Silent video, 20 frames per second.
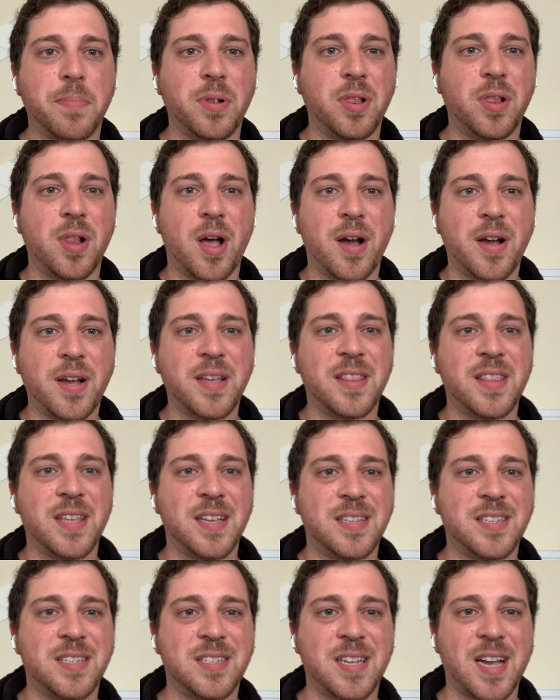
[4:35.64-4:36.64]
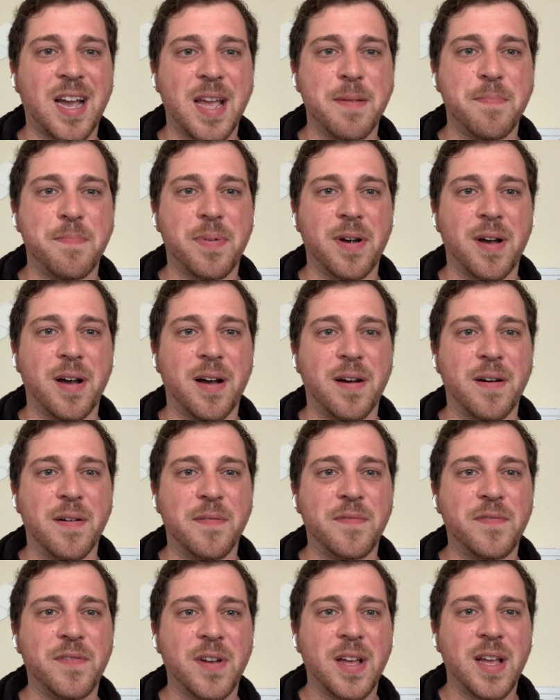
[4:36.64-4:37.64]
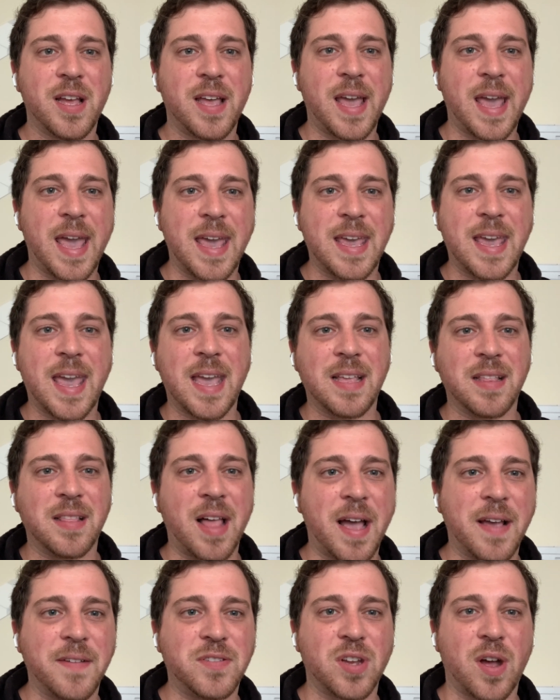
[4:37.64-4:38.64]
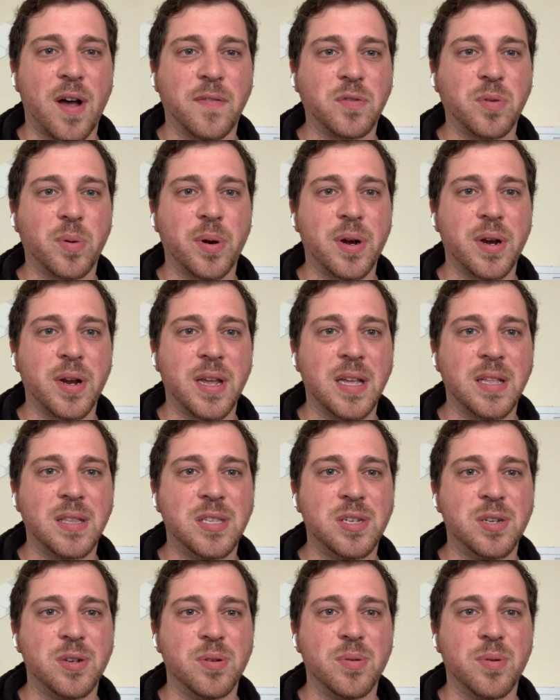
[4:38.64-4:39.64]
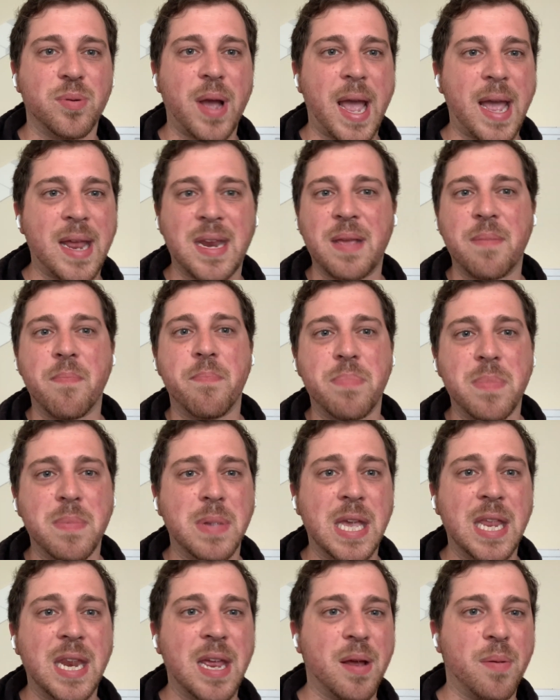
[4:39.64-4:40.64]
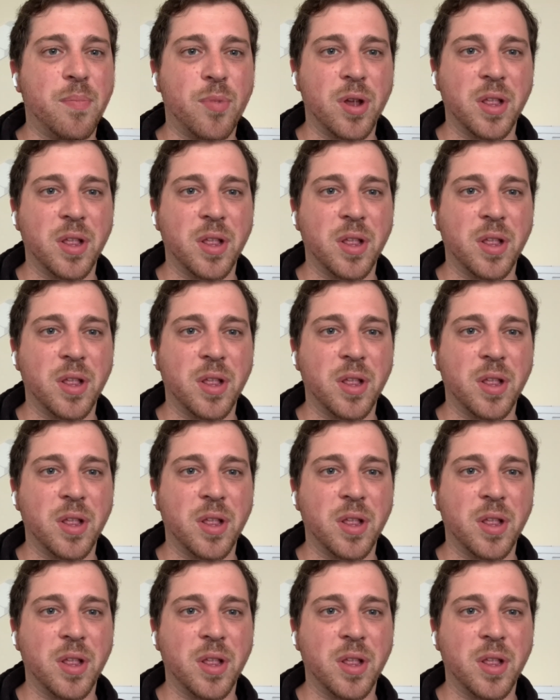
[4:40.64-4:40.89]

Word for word: plug this type of 8K live software into any medium,